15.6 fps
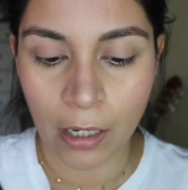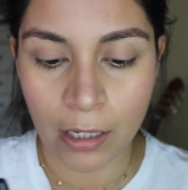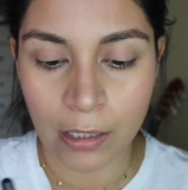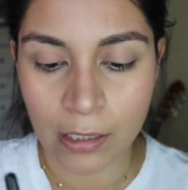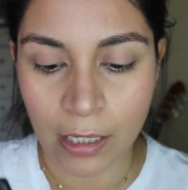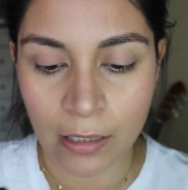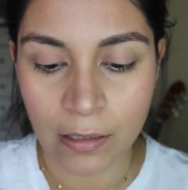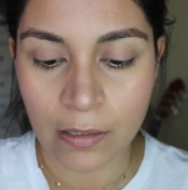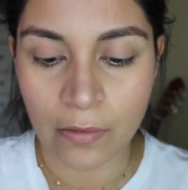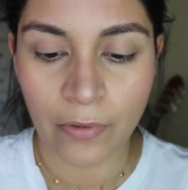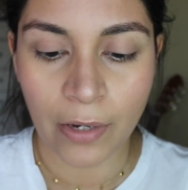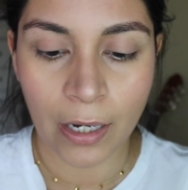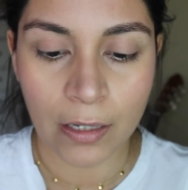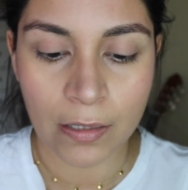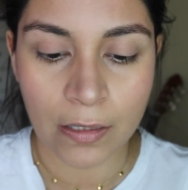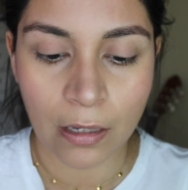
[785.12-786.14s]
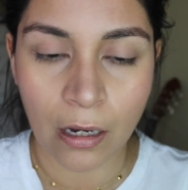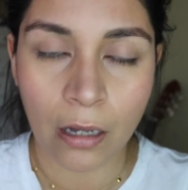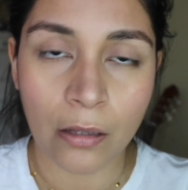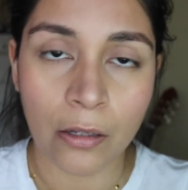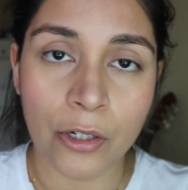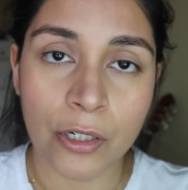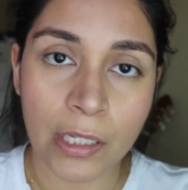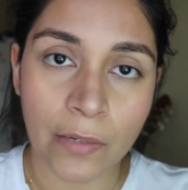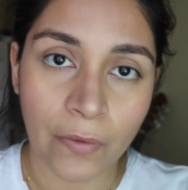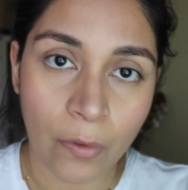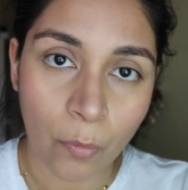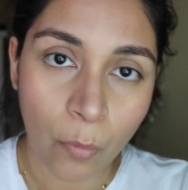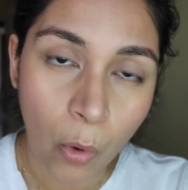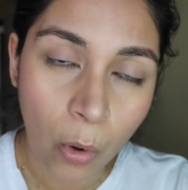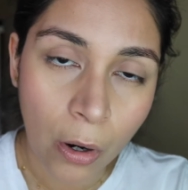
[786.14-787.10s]
intensifies the colors
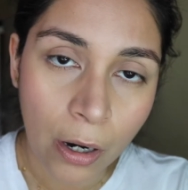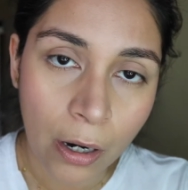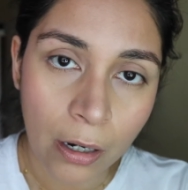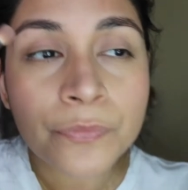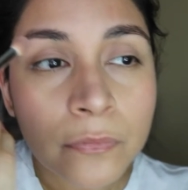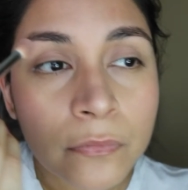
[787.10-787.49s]
even more.